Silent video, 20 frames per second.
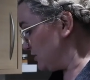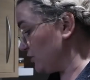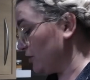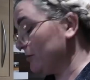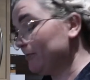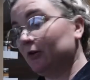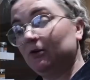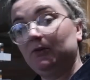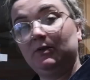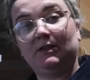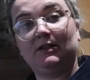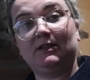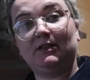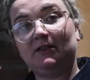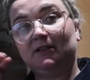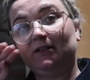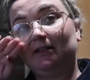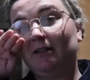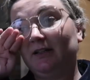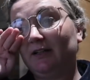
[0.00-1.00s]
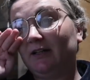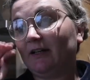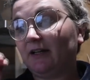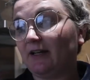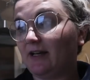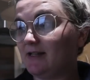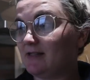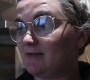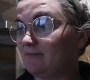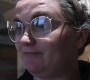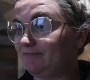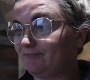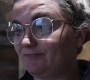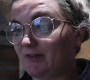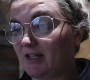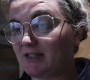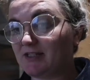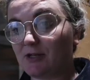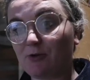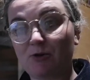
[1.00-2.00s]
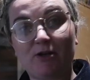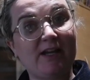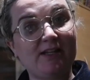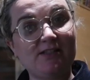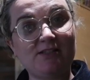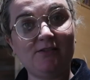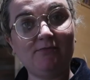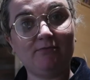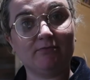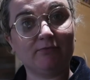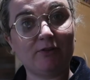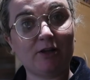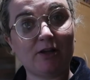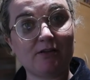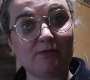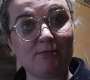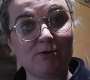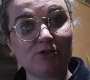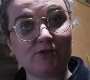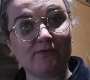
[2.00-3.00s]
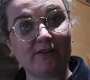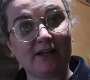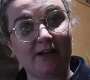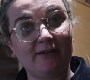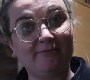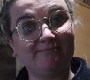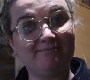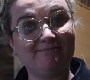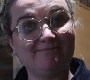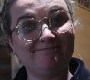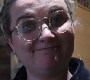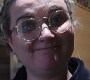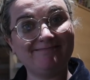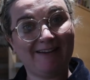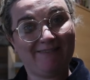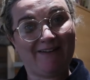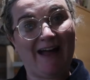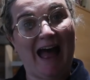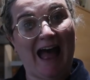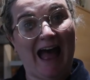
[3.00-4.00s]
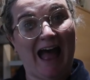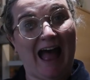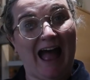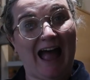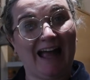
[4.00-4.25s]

enjoyable. And I guess I'll see you all again soon for another butcher video. Goodbye.